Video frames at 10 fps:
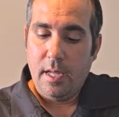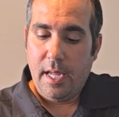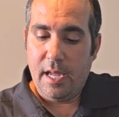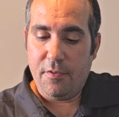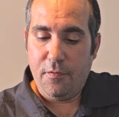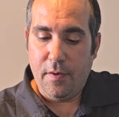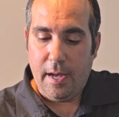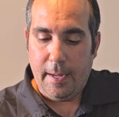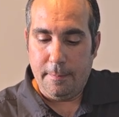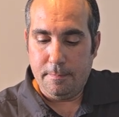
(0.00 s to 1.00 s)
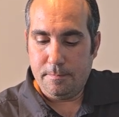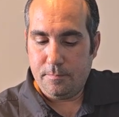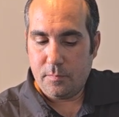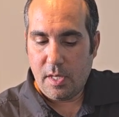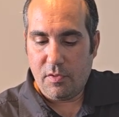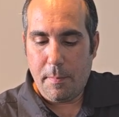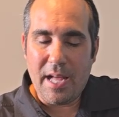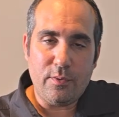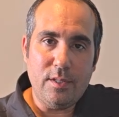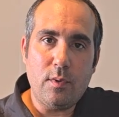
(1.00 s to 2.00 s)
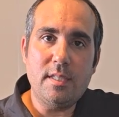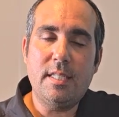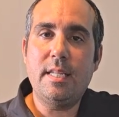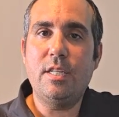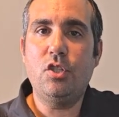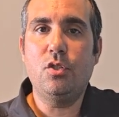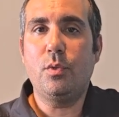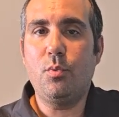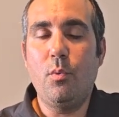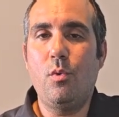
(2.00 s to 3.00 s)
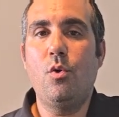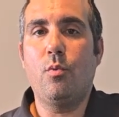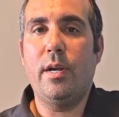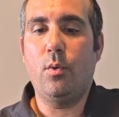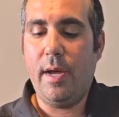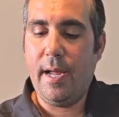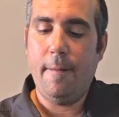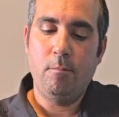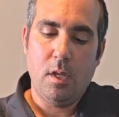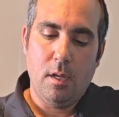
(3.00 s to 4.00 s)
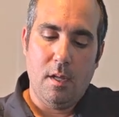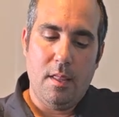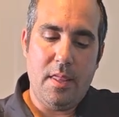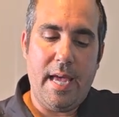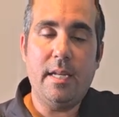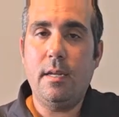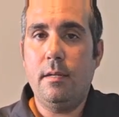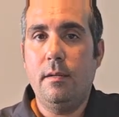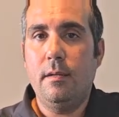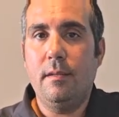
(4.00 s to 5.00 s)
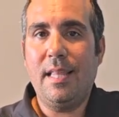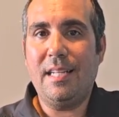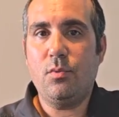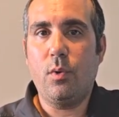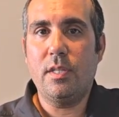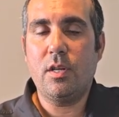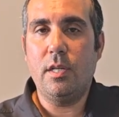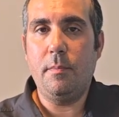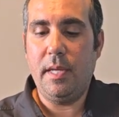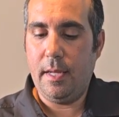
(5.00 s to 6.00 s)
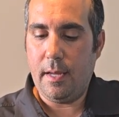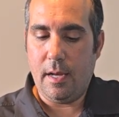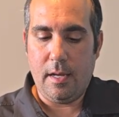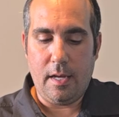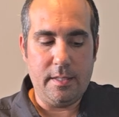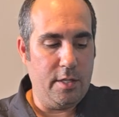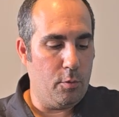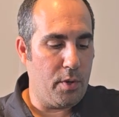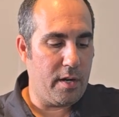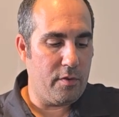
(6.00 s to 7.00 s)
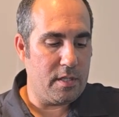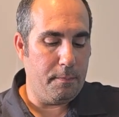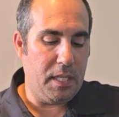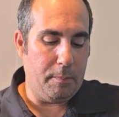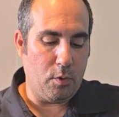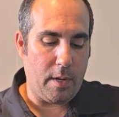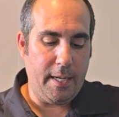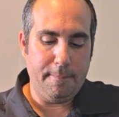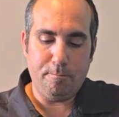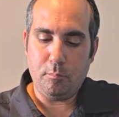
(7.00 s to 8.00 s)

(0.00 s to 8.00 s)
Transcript: If the battery runs into issues, which we won't know right away, then that's where it's going to be a deal breaker for some people, right?